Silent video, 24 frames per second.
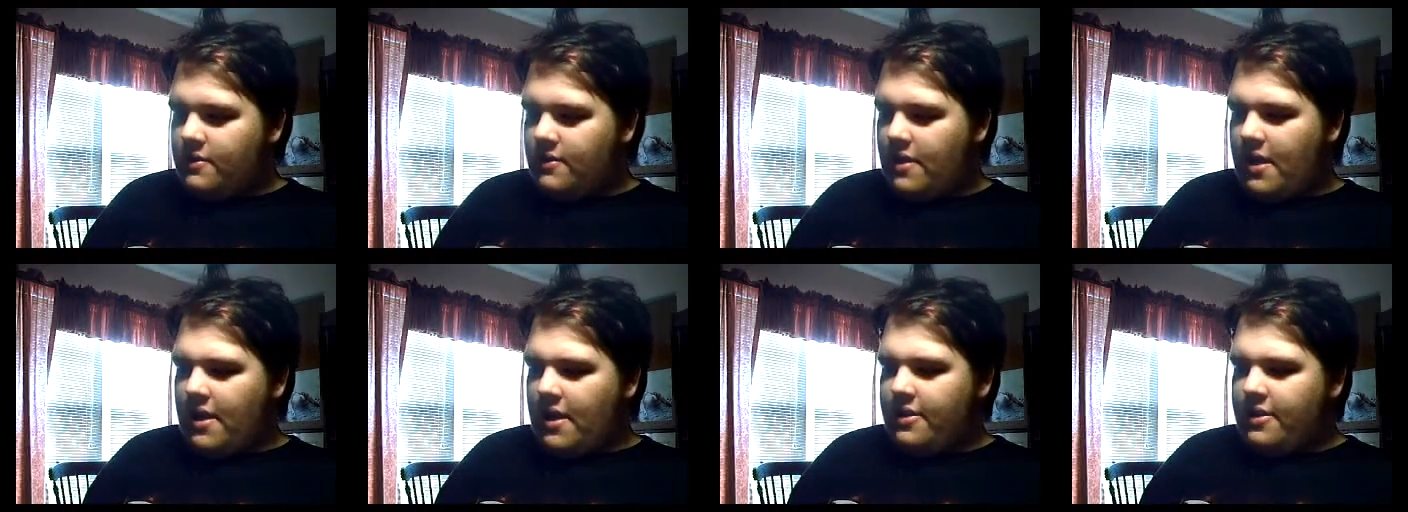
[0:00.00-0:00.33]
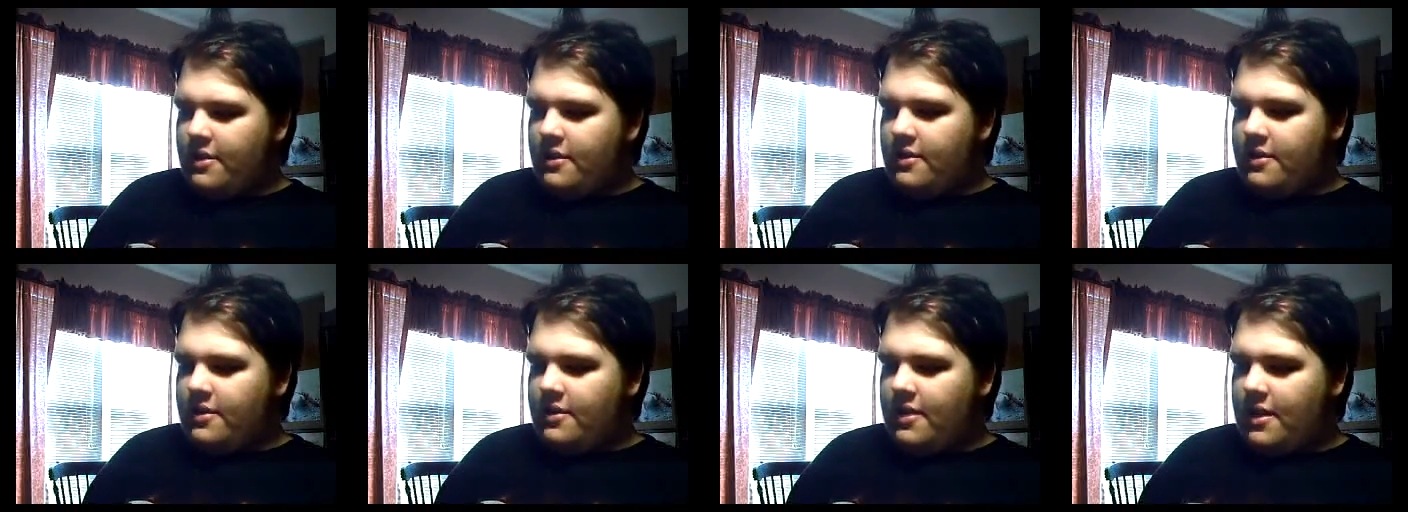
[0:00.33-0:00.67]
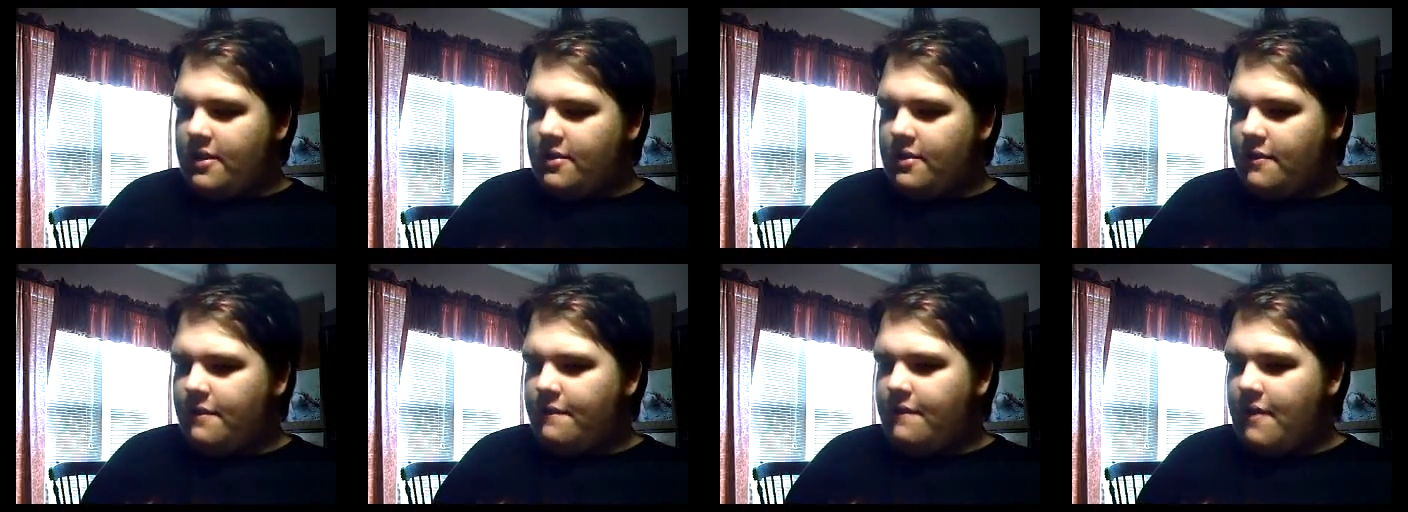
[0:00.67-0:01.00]
And so yeah, the,
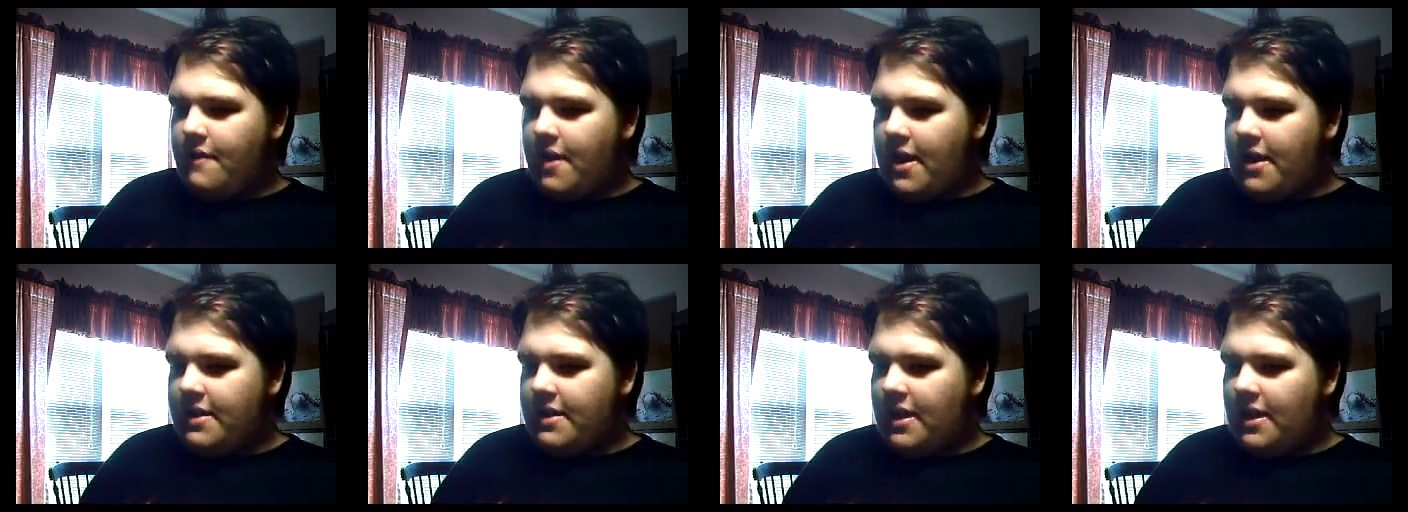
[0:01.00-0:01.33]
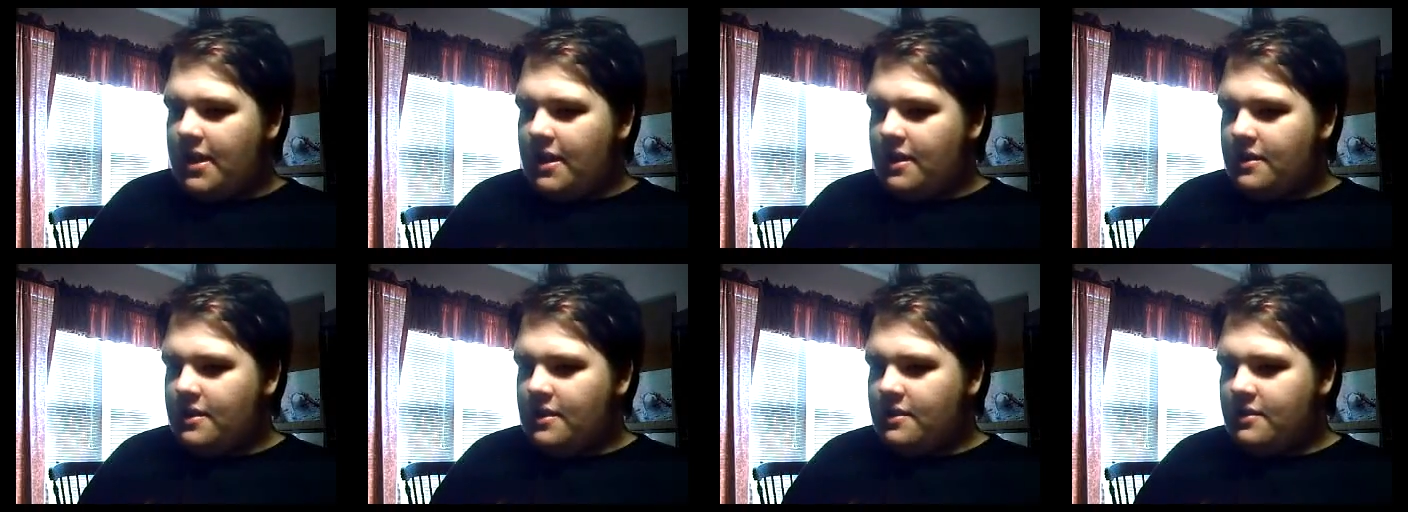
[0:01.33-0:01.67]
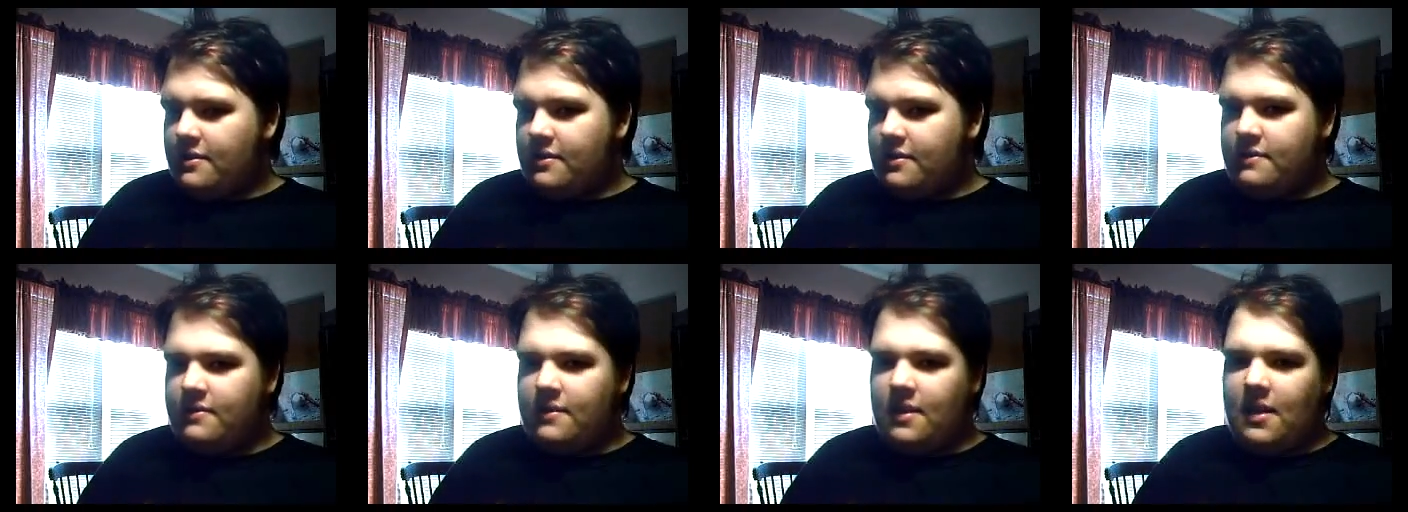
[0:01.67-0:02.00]
then they're
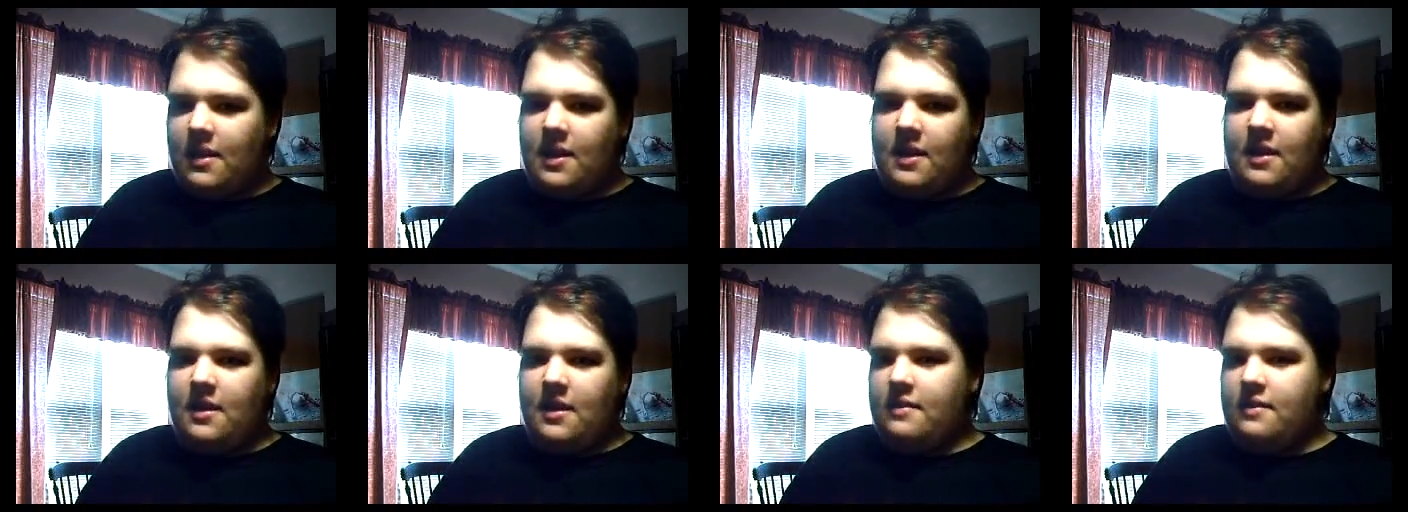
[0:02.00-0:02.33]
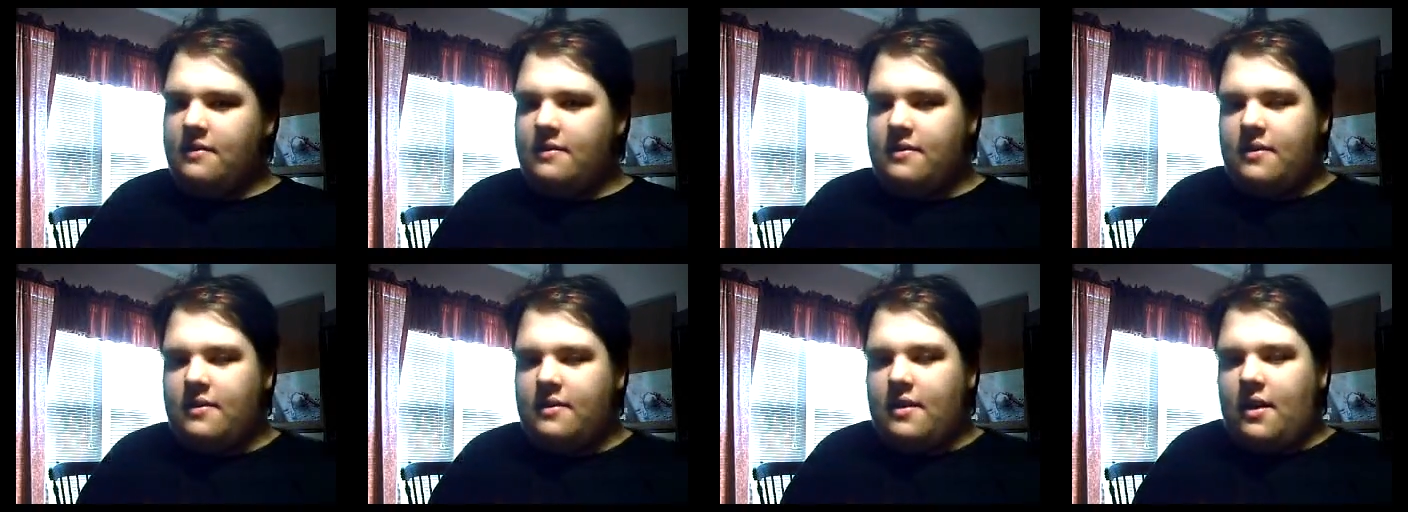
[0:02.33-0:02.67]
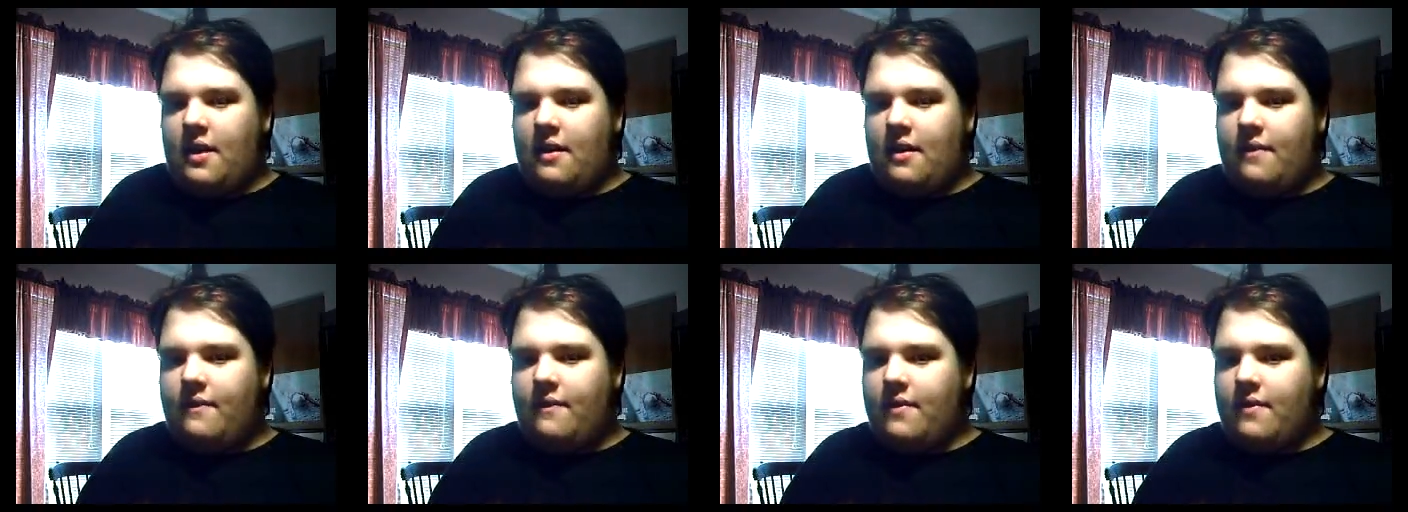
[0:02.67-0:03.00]
fighting and and
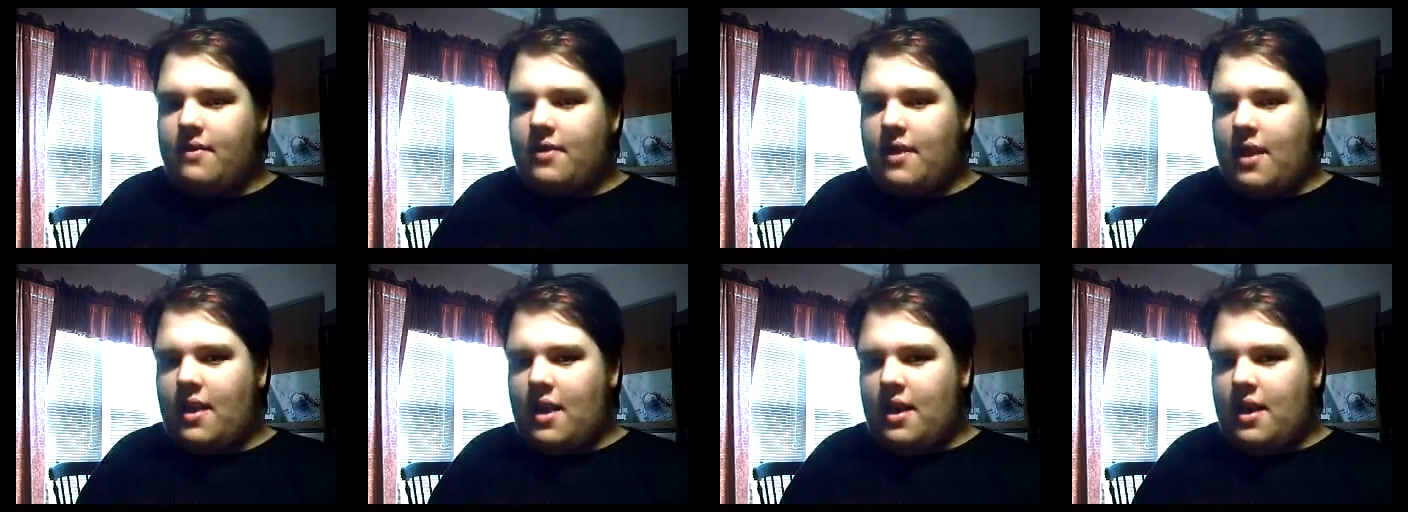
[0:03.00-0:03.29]
stuff,